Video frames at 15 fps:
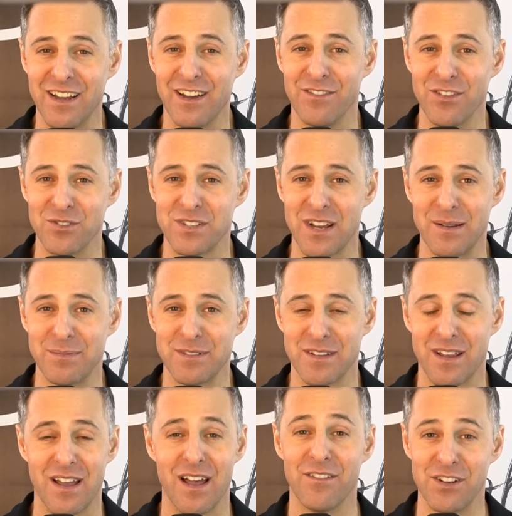of those
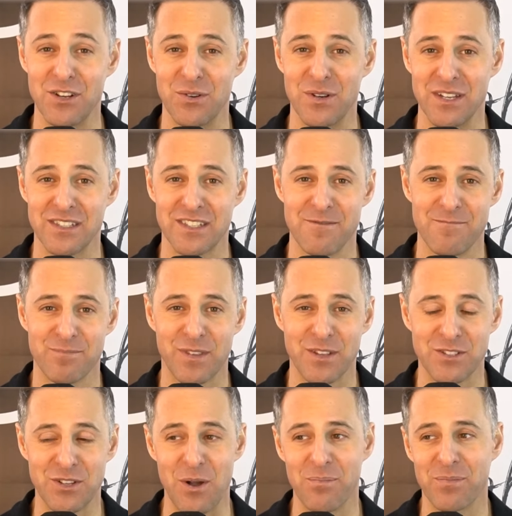types of annuities.
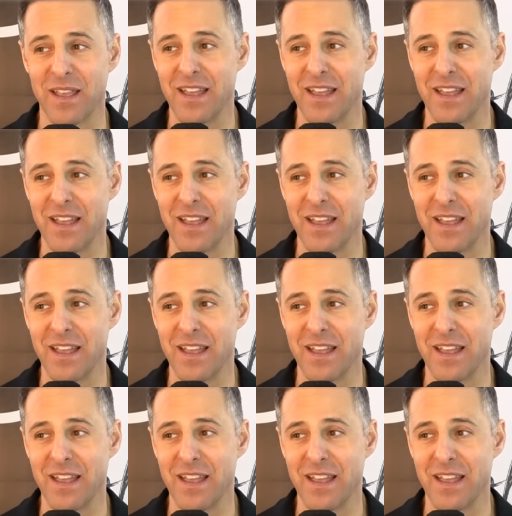So,